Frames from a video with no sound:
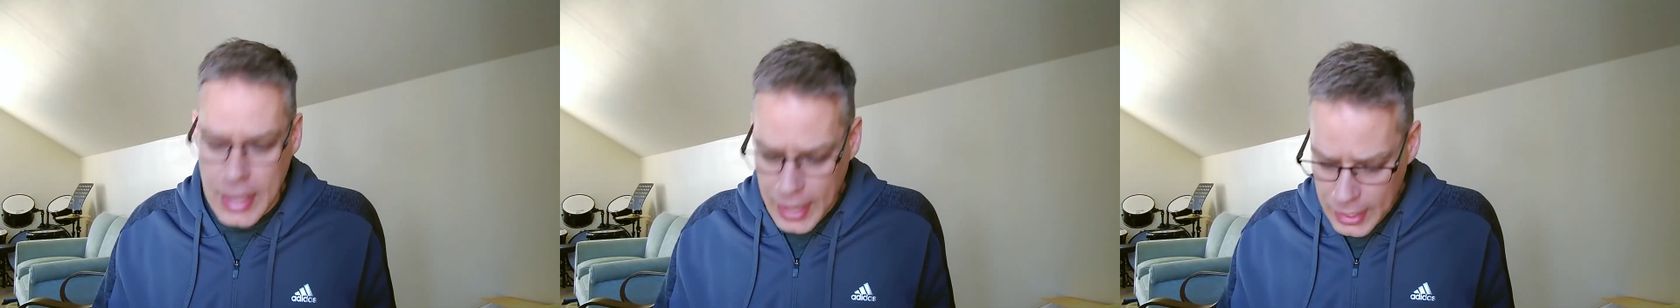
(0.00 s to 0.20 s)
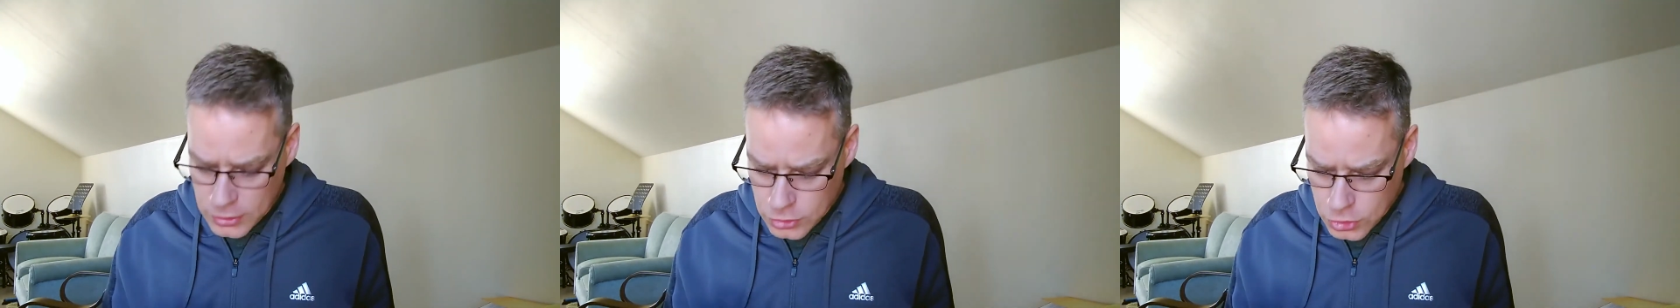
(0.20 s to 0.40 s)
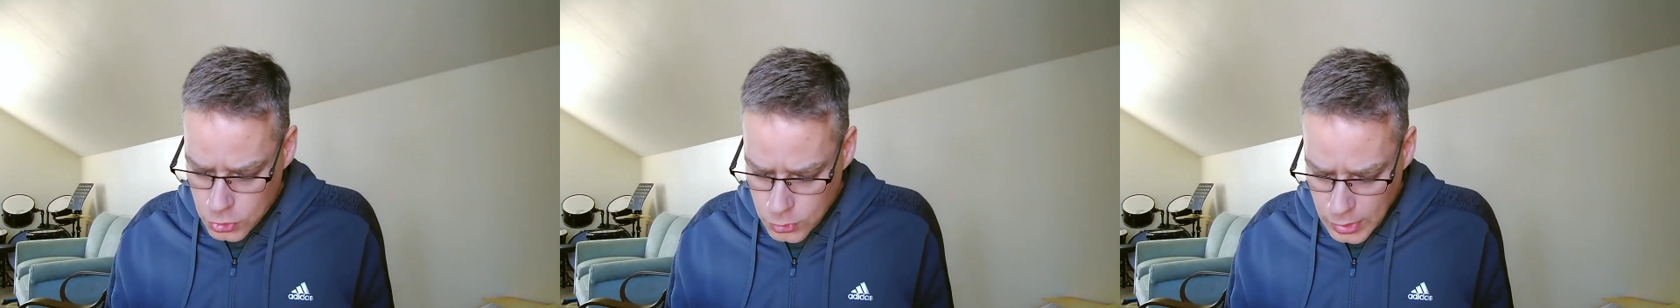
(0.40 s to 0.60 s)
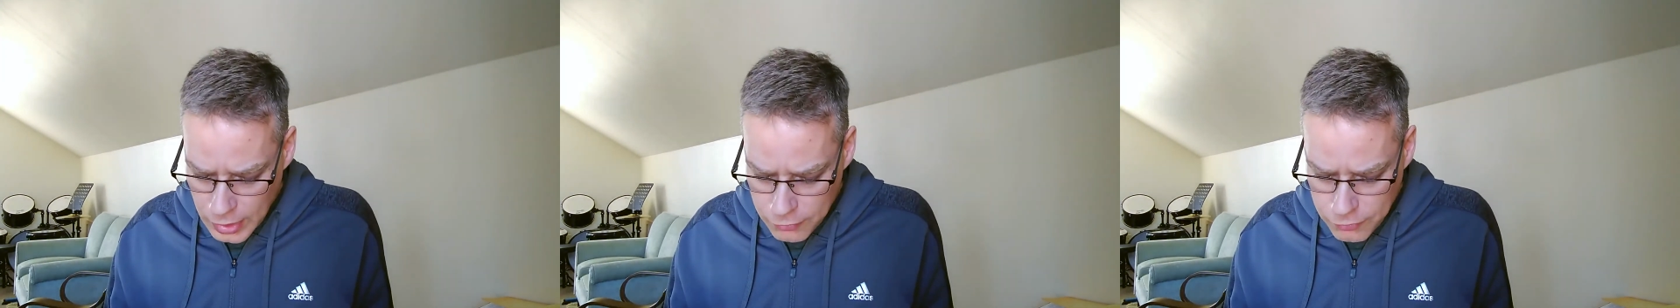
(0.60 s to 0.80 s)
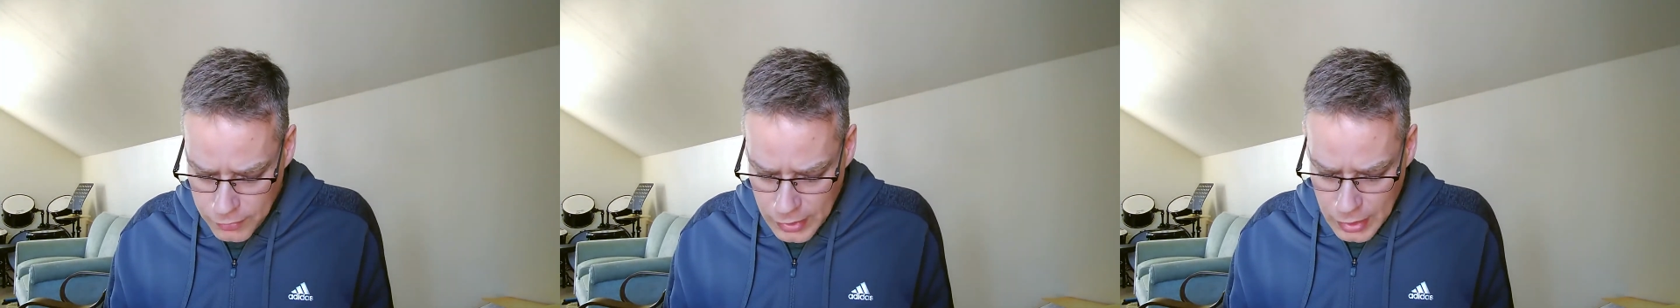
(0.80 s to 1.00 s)
And you
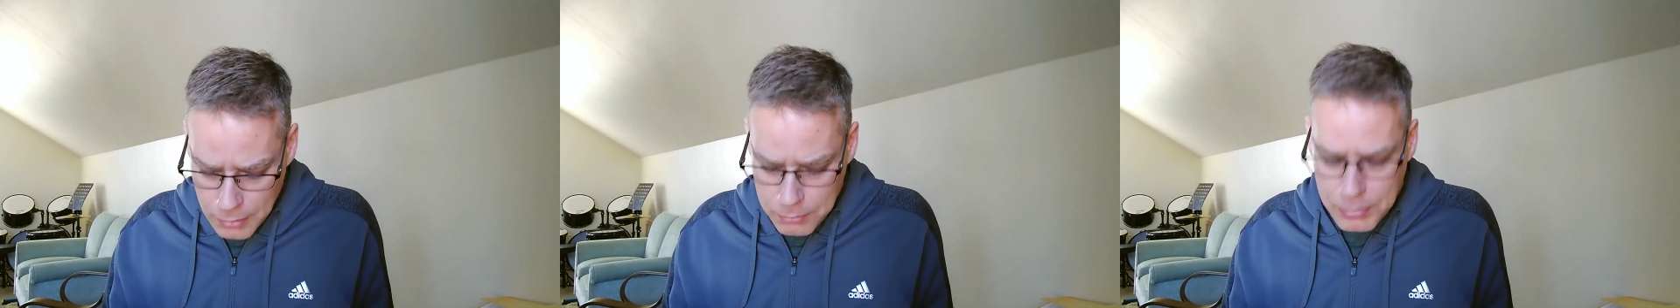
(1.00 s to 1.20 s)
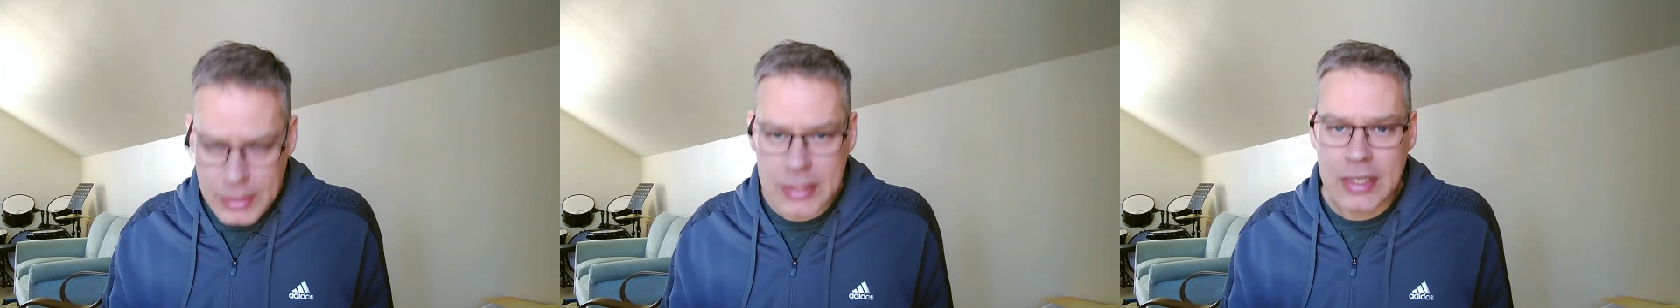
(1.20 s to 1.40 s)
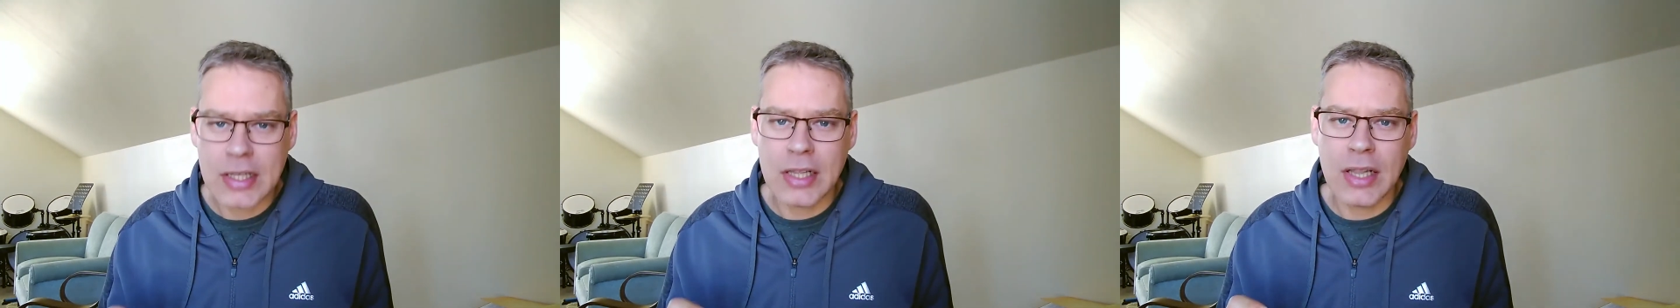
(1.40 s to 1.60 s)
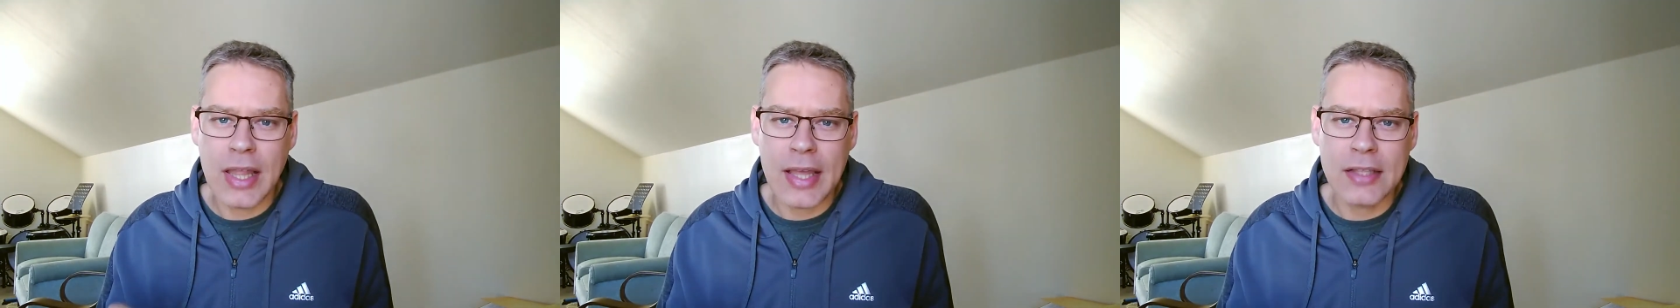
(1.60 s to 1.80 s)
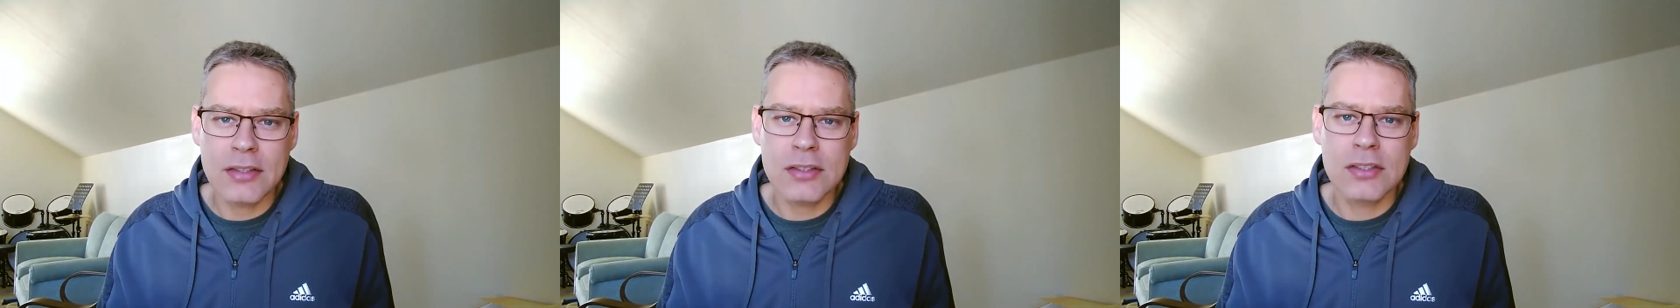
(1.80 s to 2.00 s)
have been
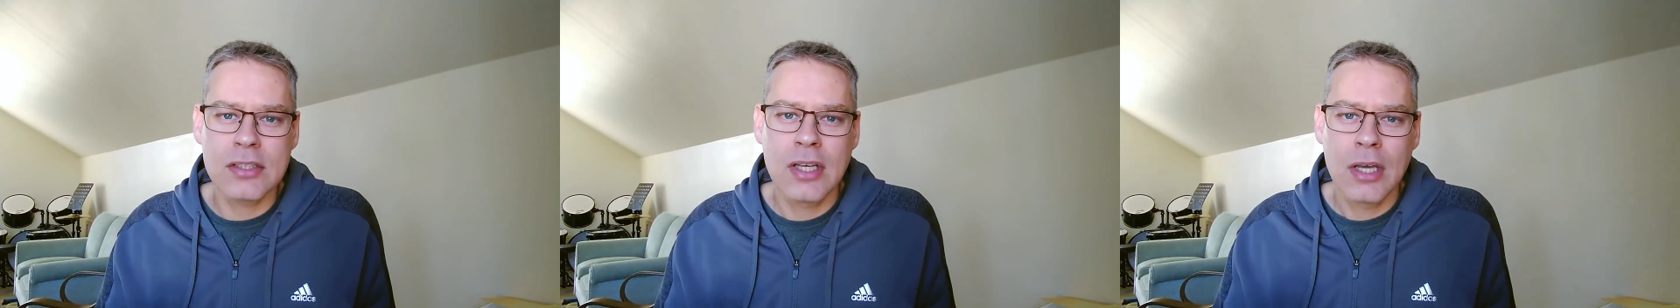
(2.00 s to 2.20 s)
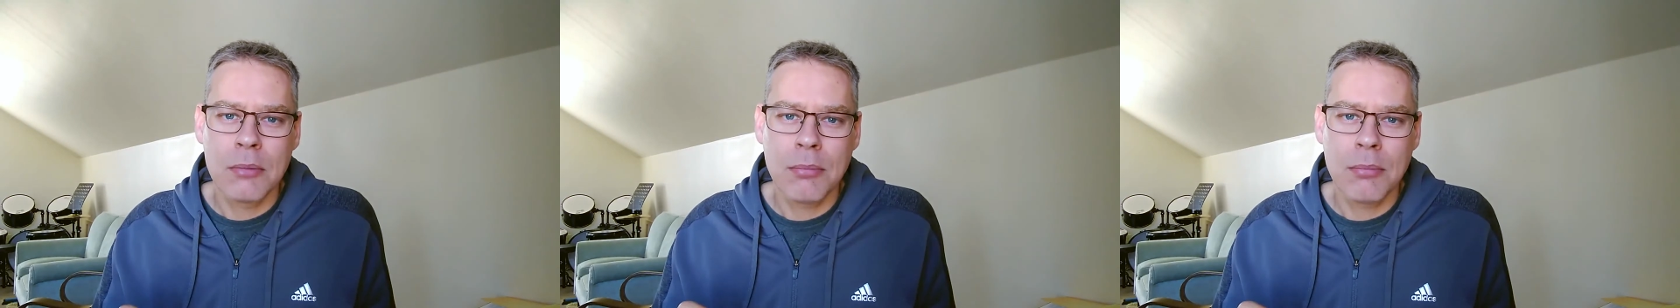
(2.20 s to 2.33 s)
cleansed